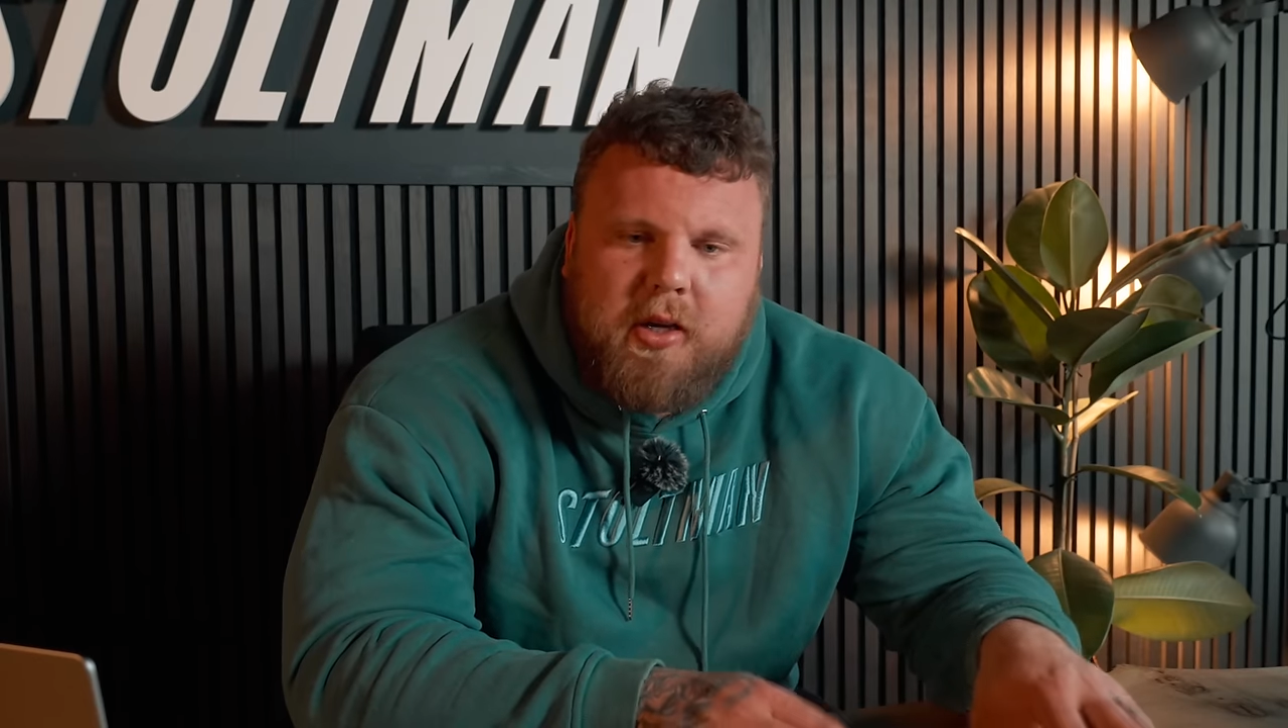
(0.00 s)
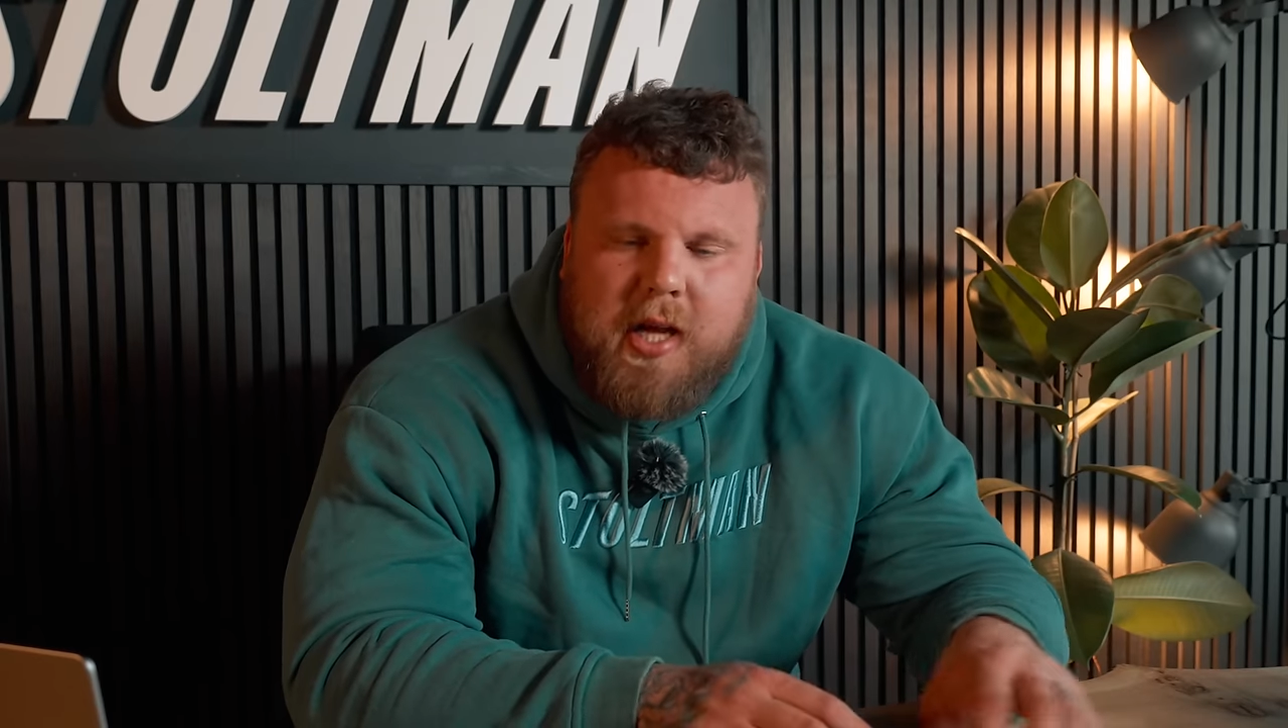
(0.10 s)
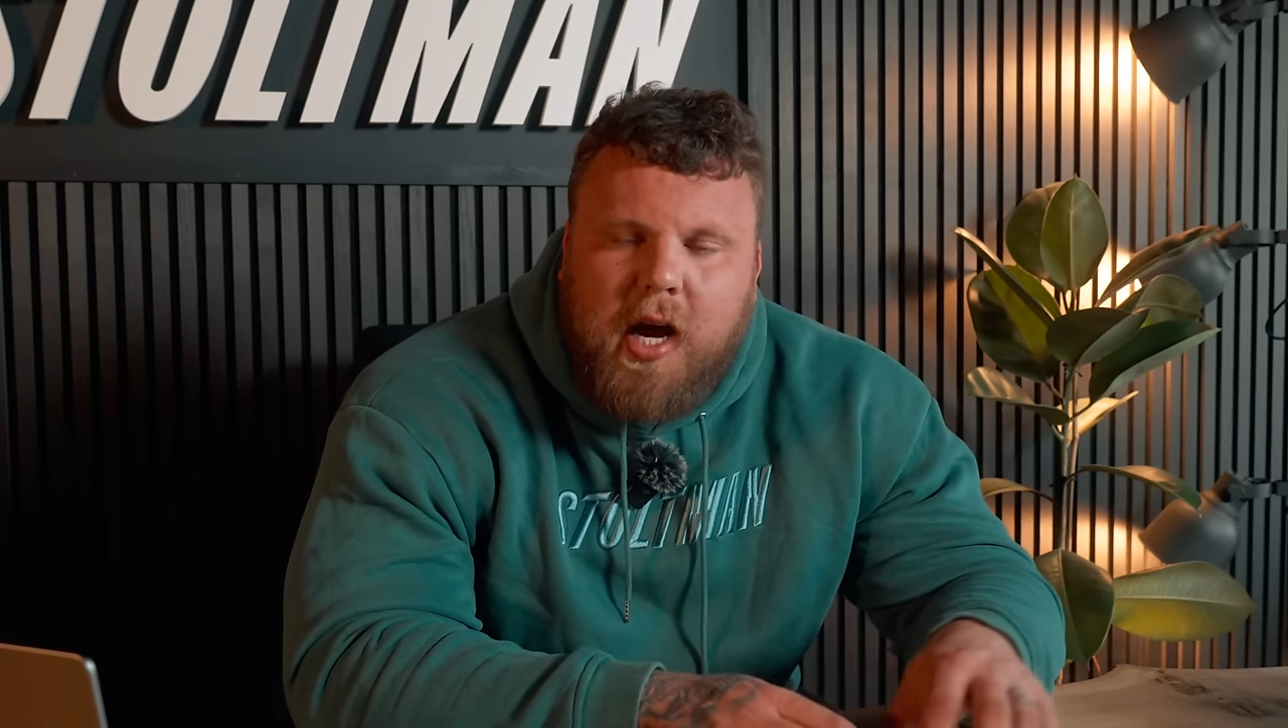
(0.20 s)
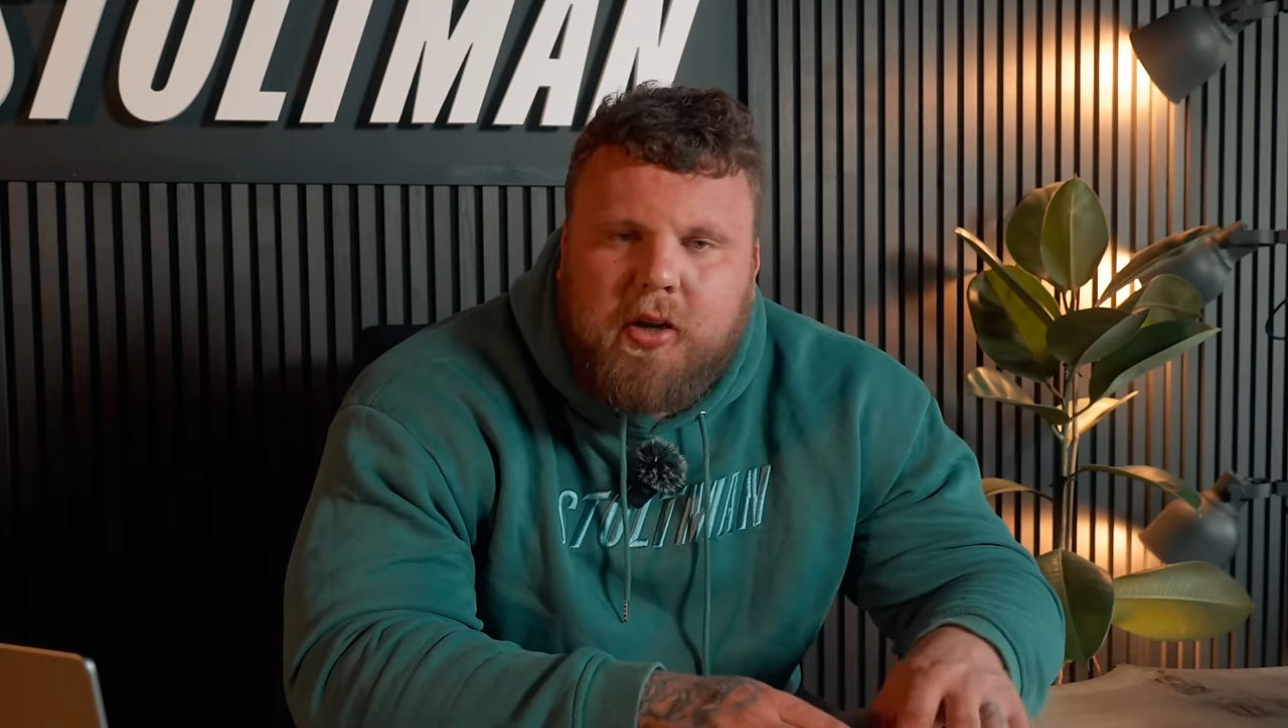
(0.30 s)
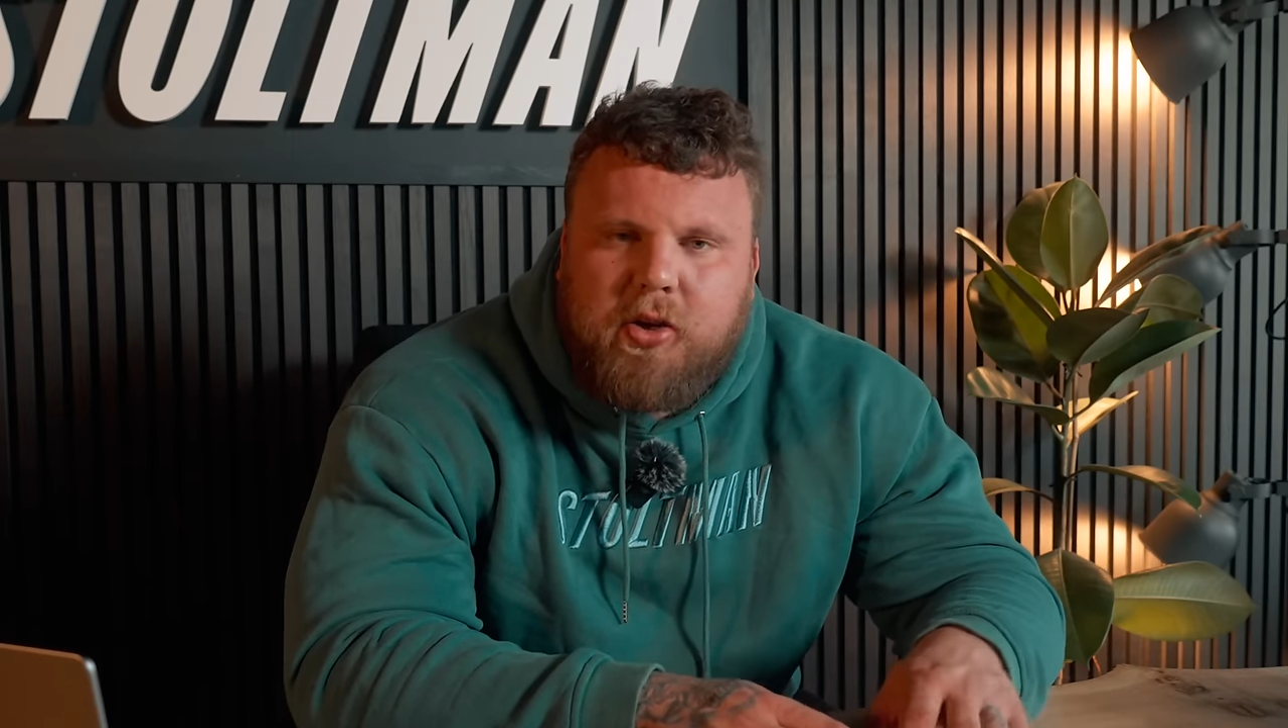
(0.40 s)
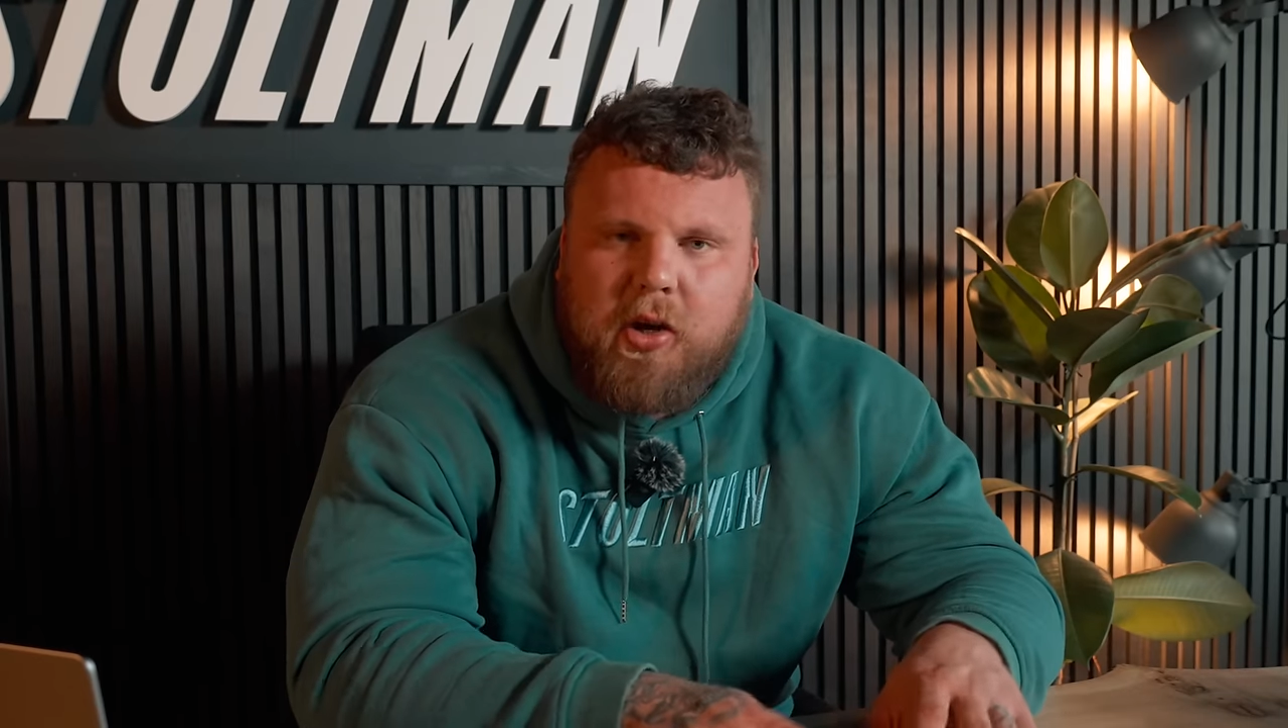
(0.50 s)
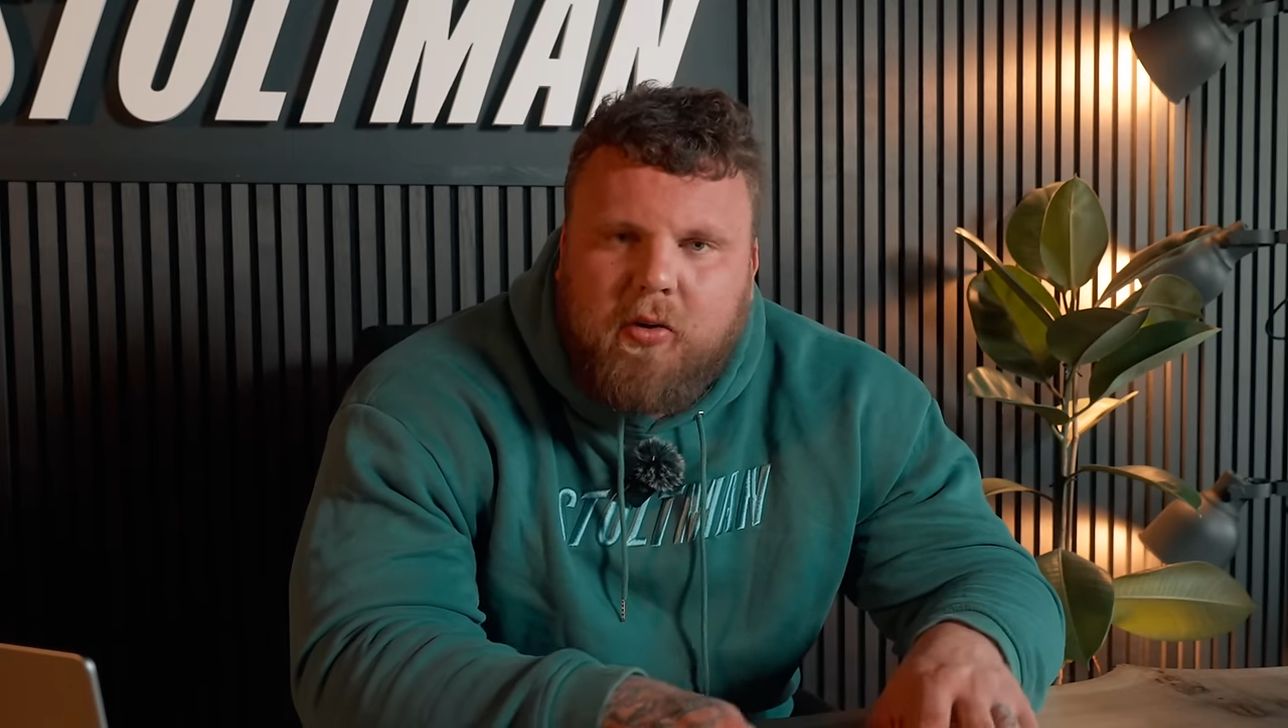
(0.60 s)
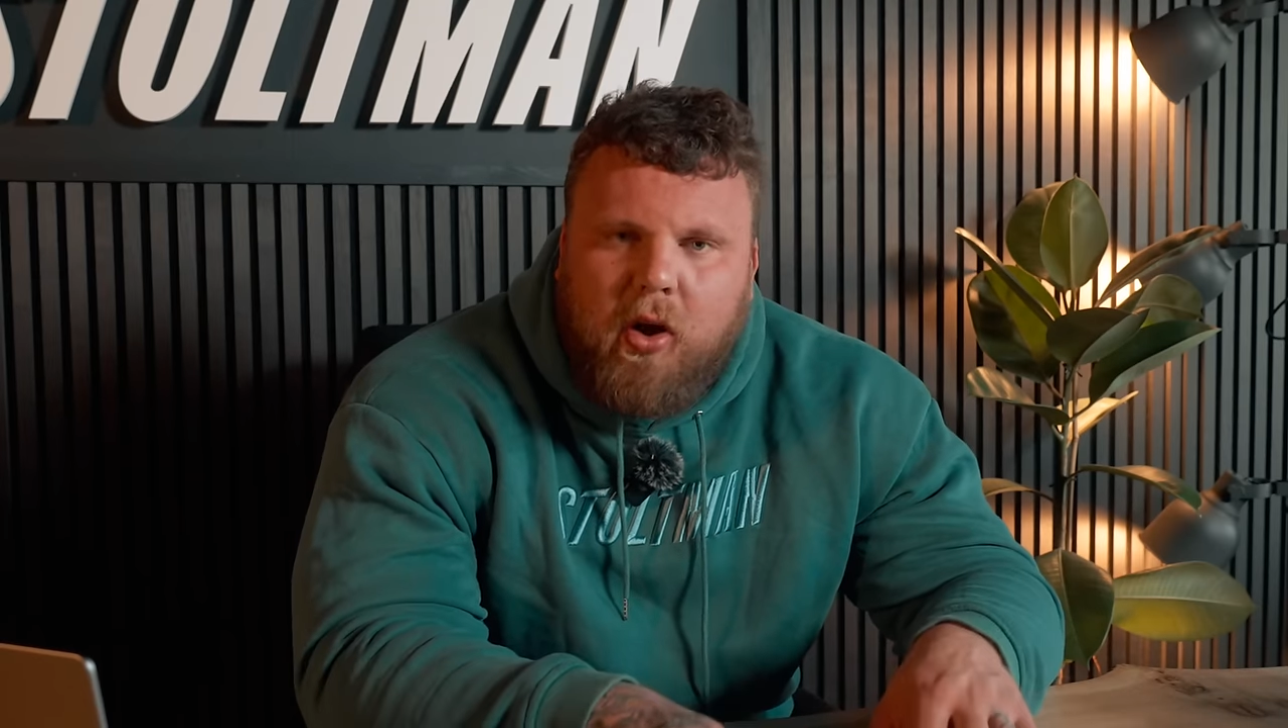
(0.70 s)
It's hard doing a